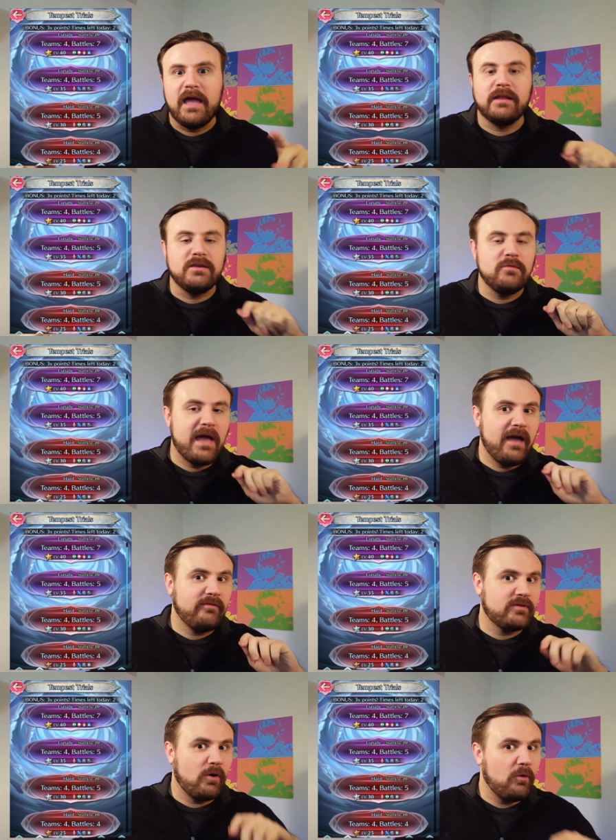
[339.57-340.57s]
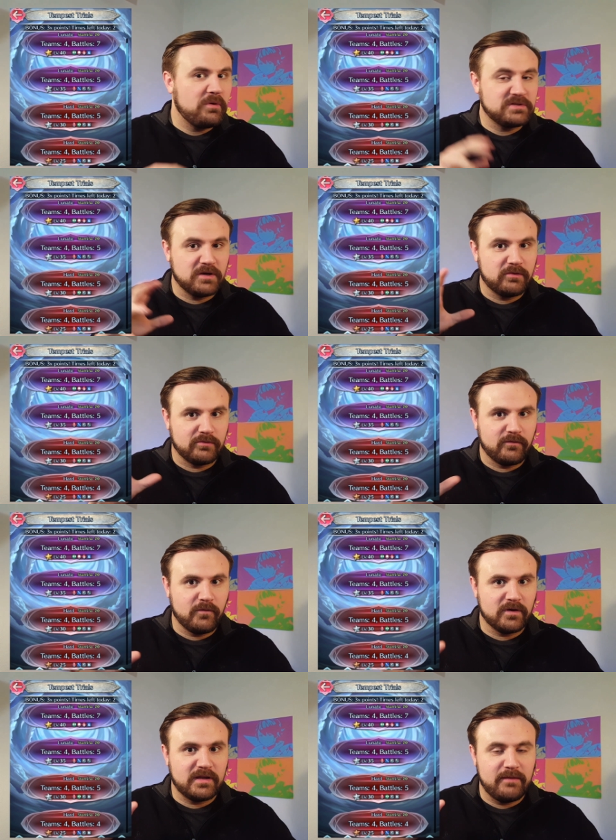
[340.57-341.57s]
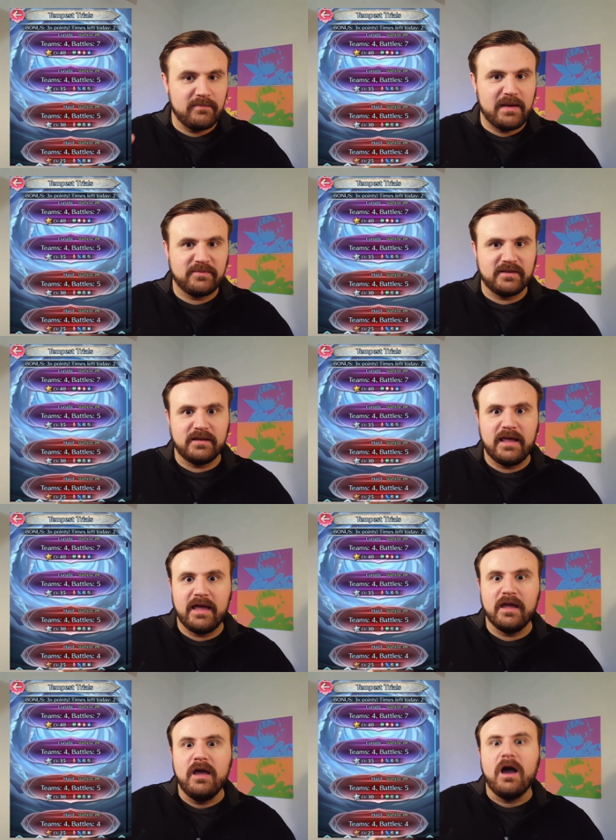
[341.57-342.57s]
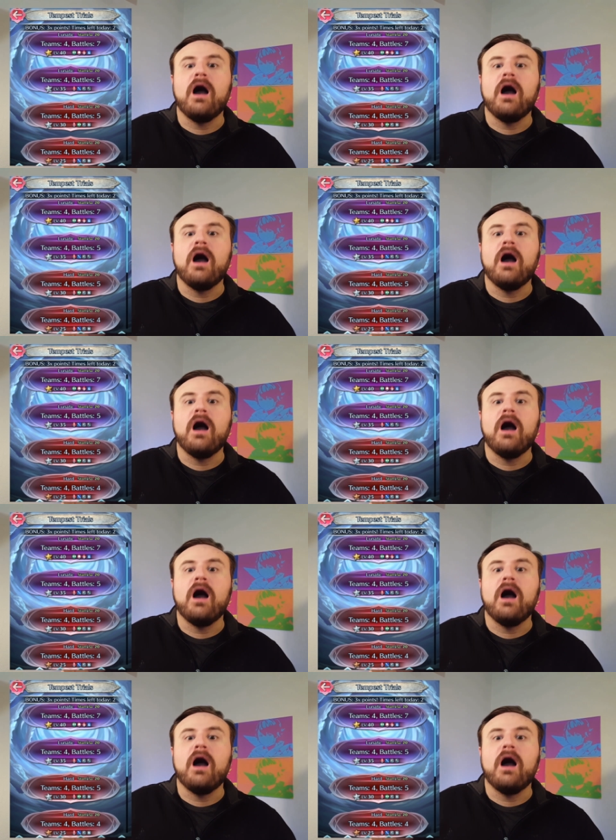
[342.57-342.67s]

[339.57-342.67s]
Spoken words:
and you have to always go through 14 maps a day,